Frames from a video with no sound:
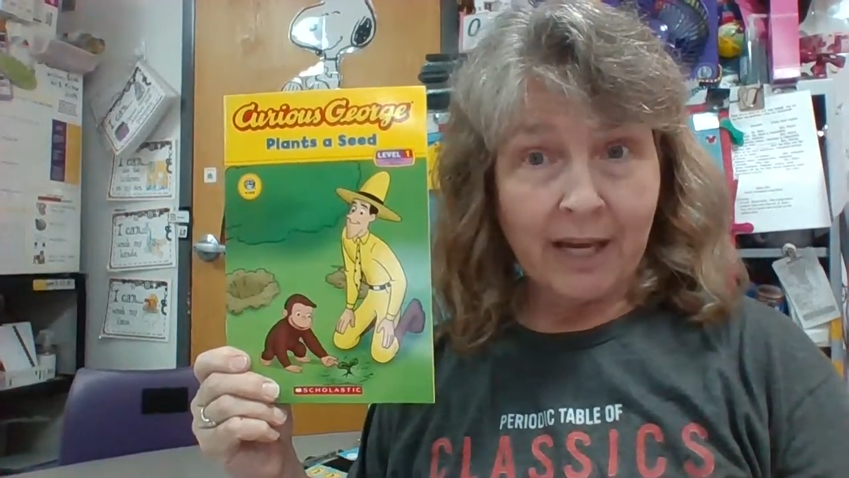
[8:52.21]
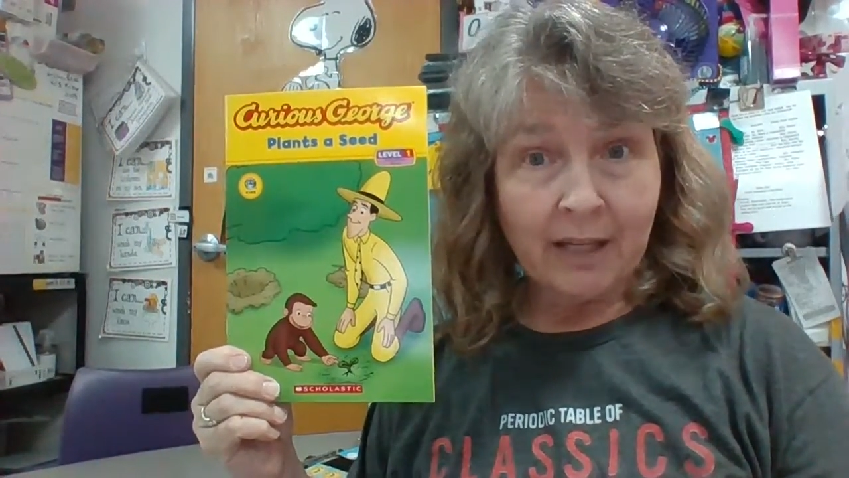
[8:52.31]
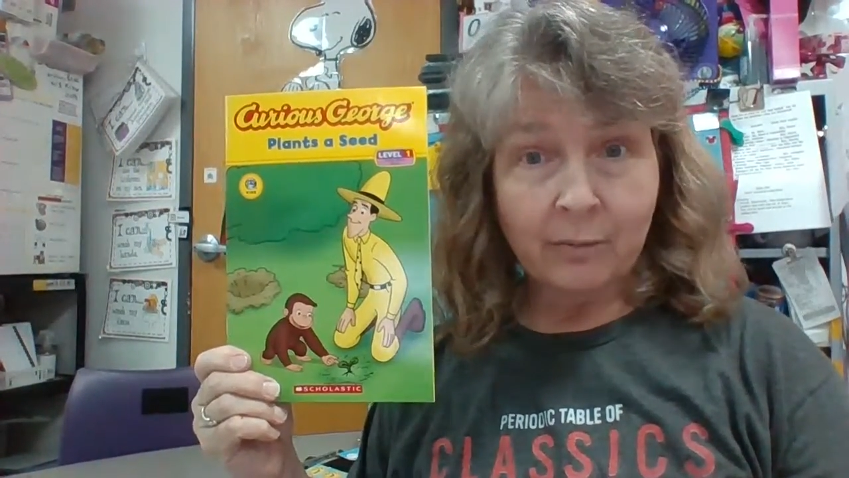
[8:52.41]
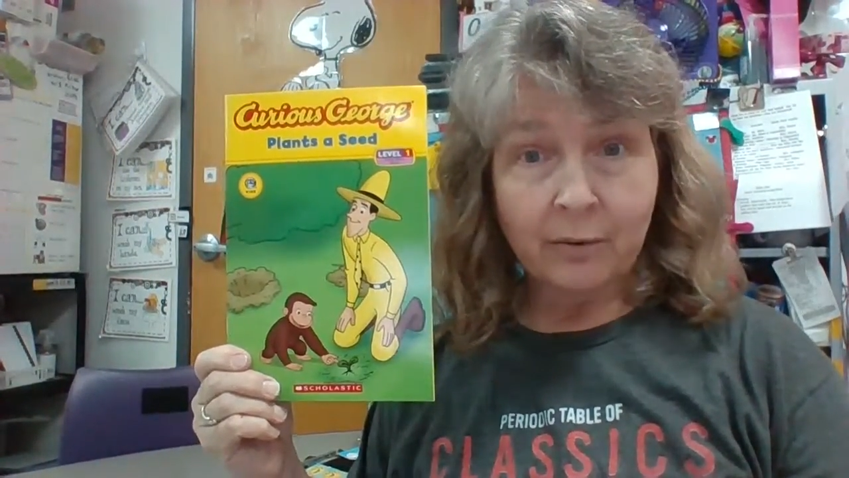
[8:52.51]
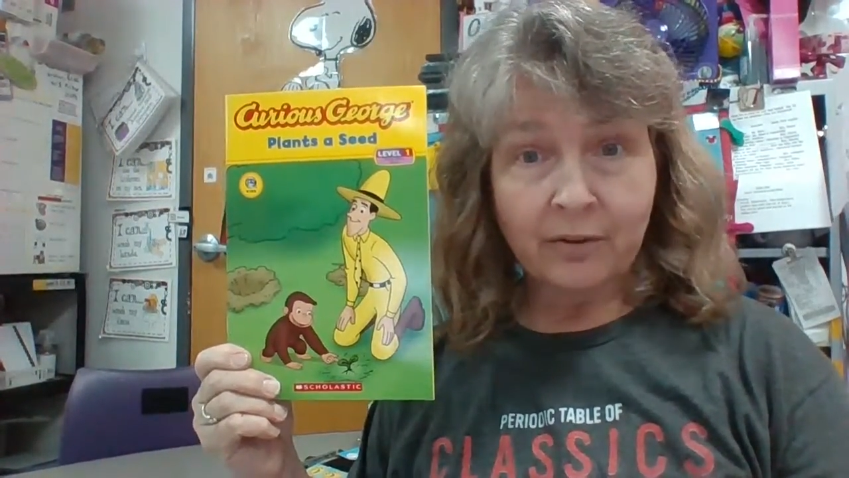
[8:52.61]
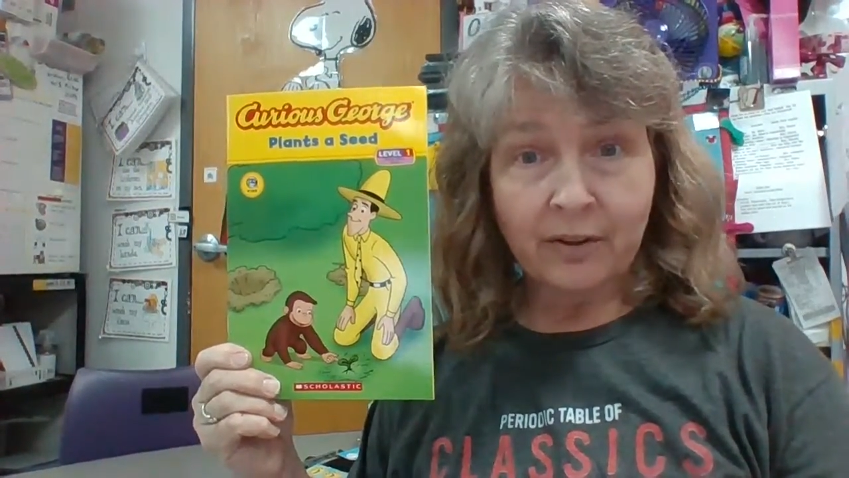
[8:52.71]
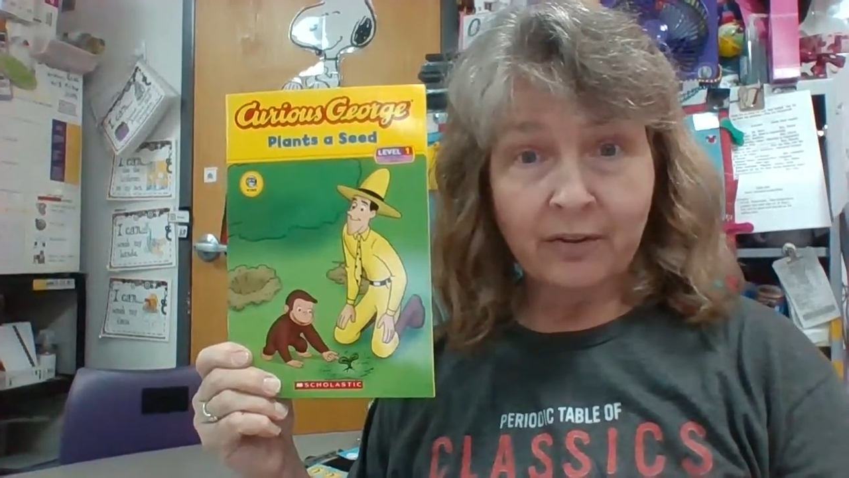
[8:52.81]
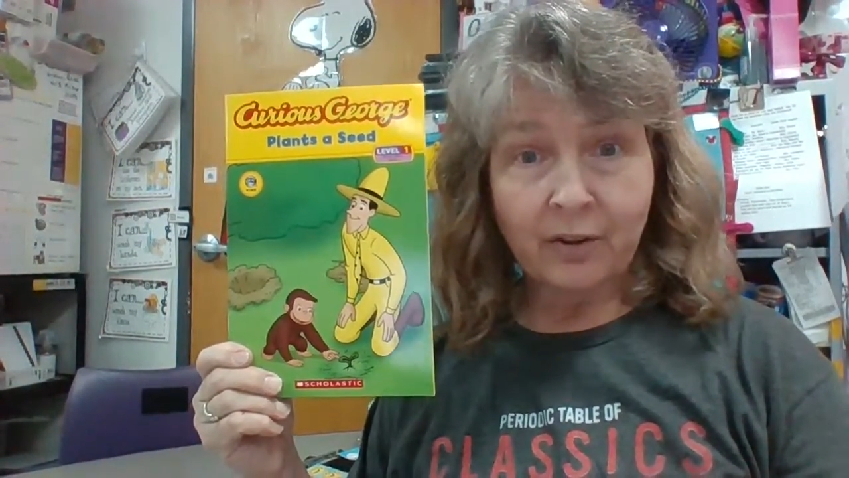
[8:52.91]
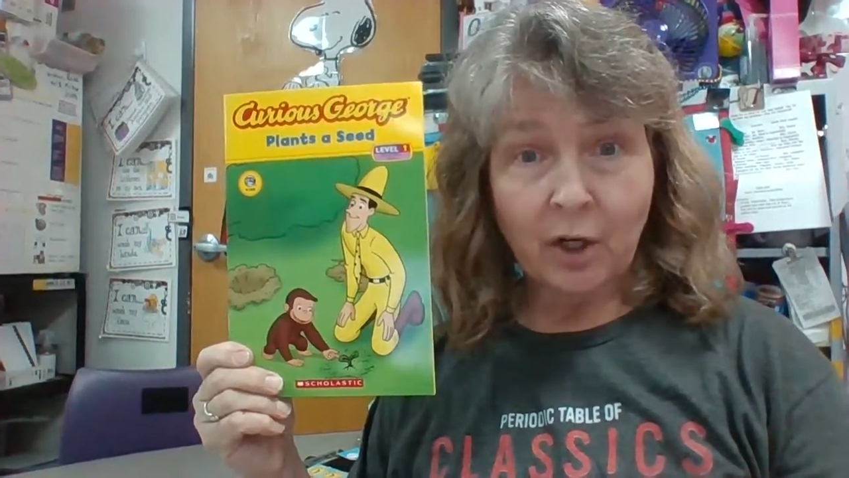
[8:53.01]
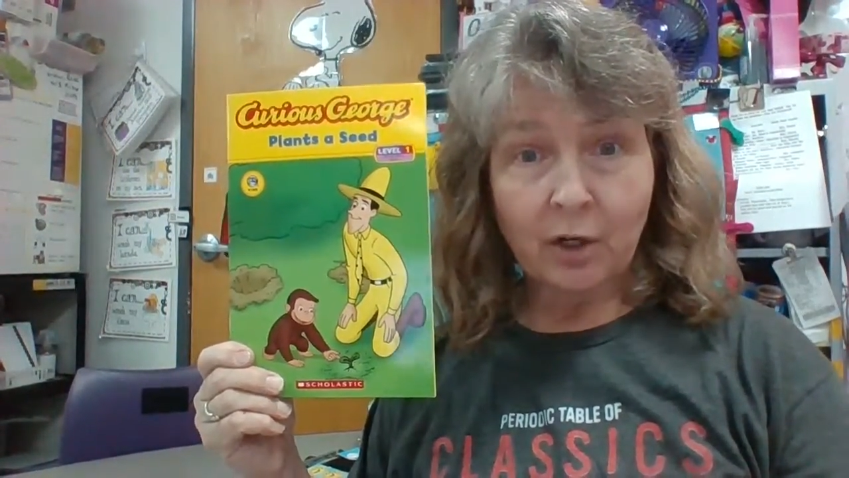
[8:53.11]
animals that
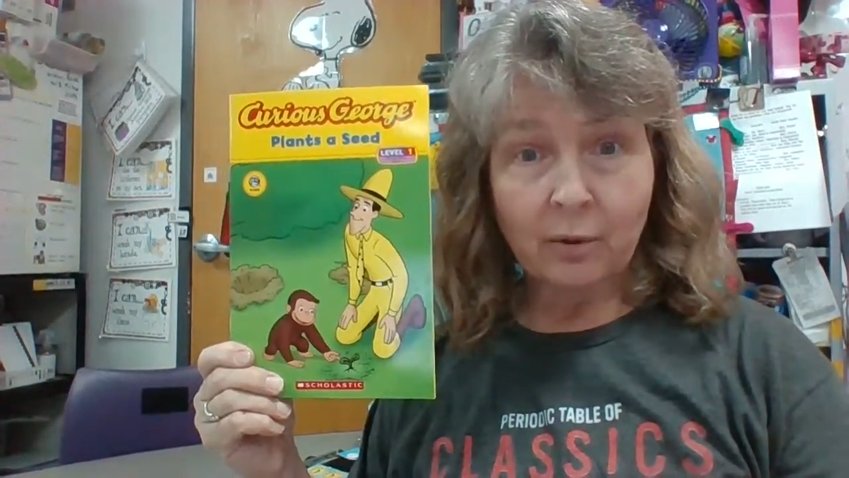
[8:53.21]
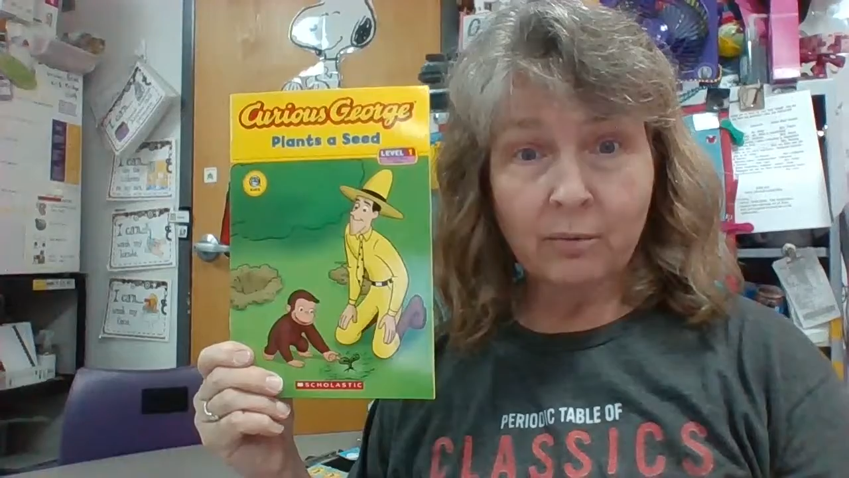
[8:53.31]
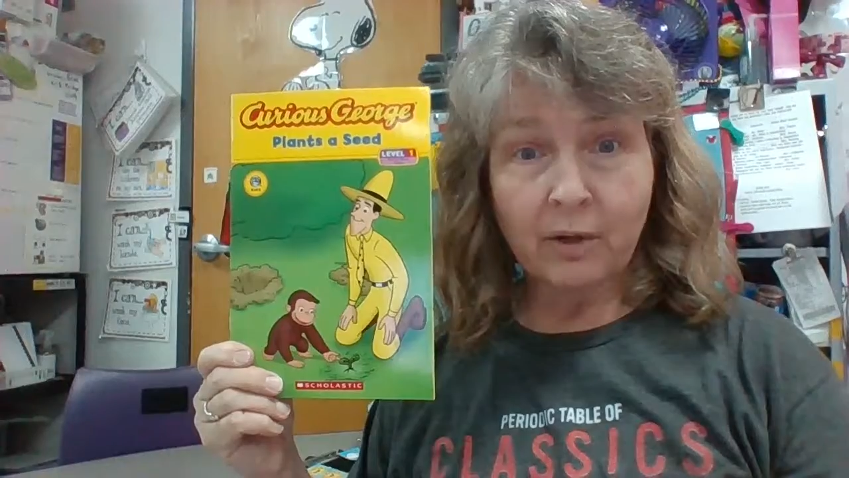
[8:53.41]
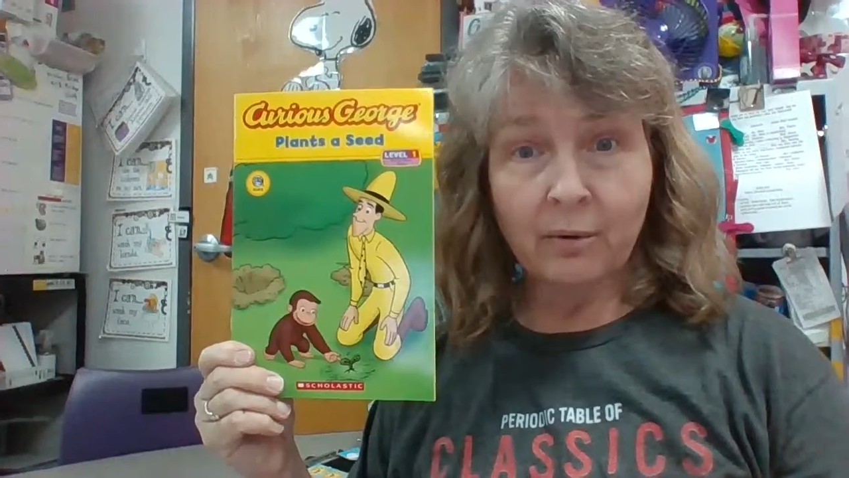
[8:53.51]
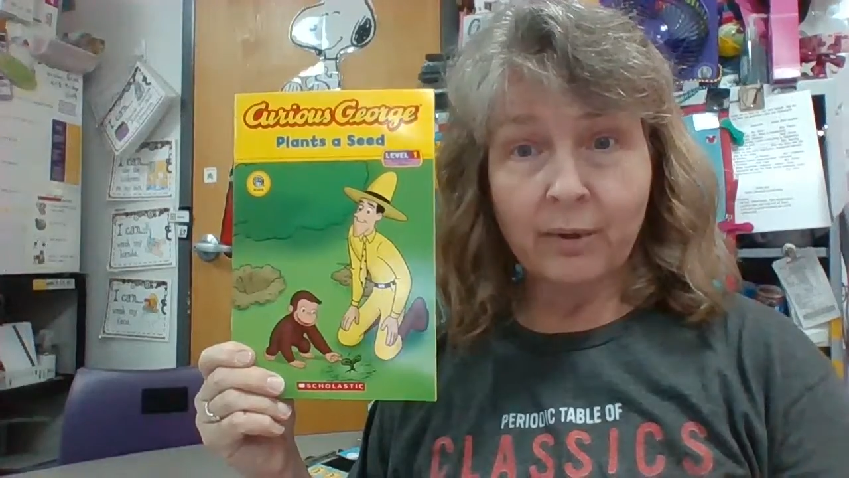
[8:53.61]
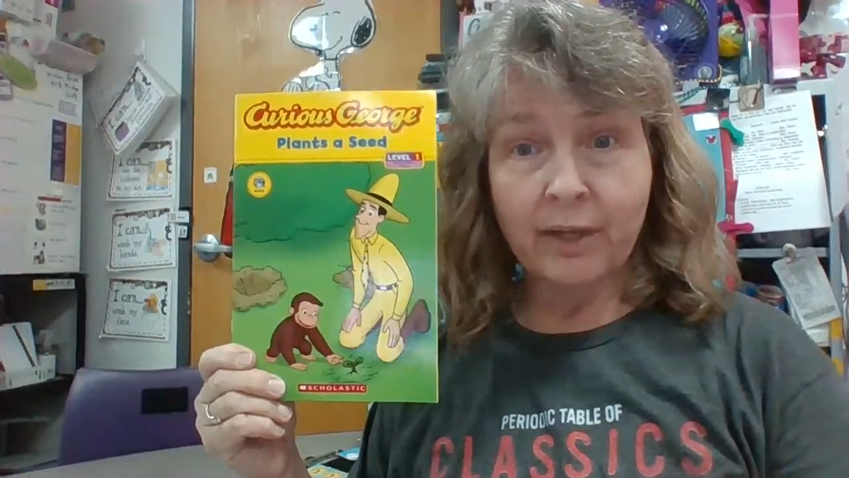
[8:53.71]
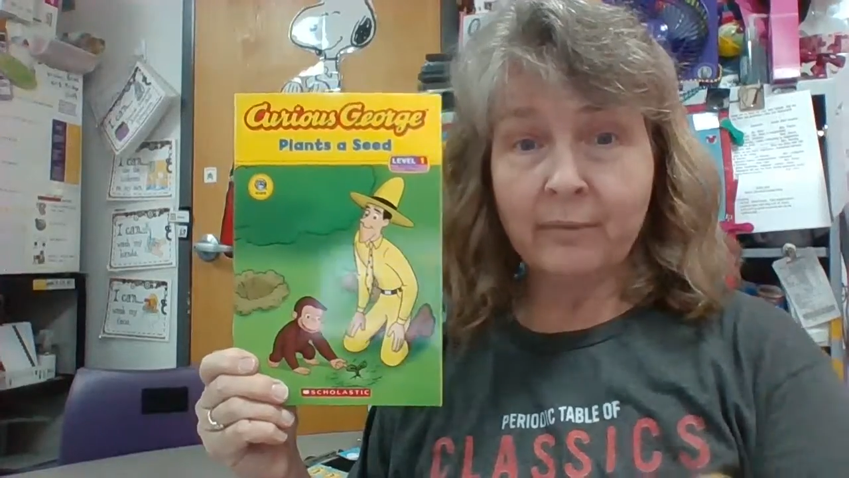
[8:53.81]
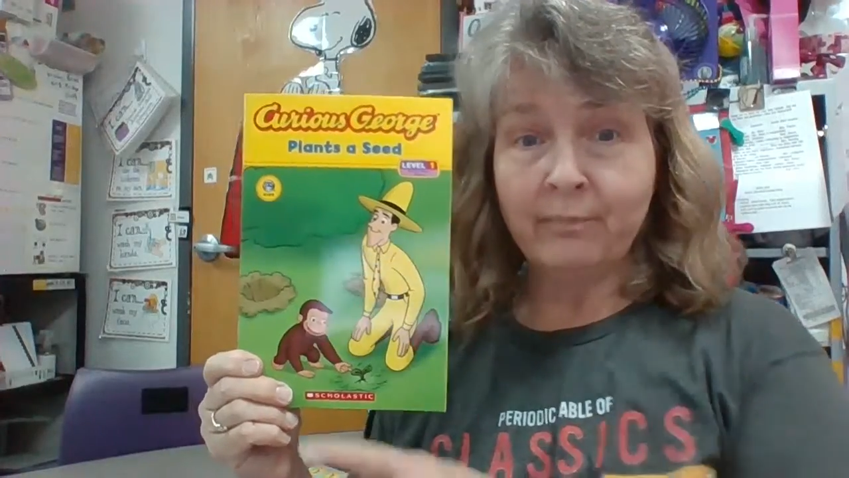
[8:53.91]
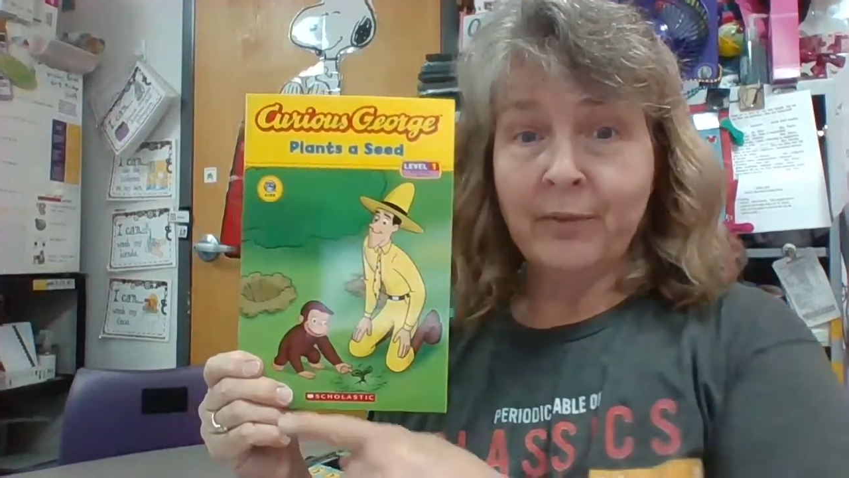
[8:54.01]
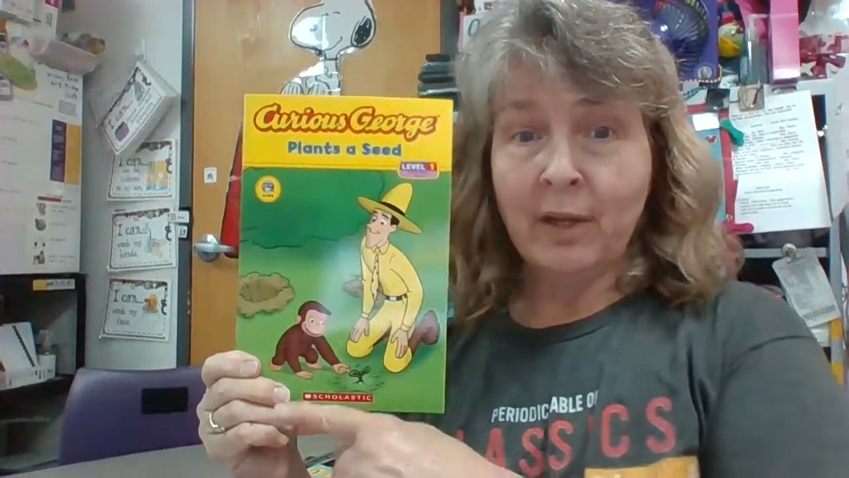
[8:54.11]
start growing.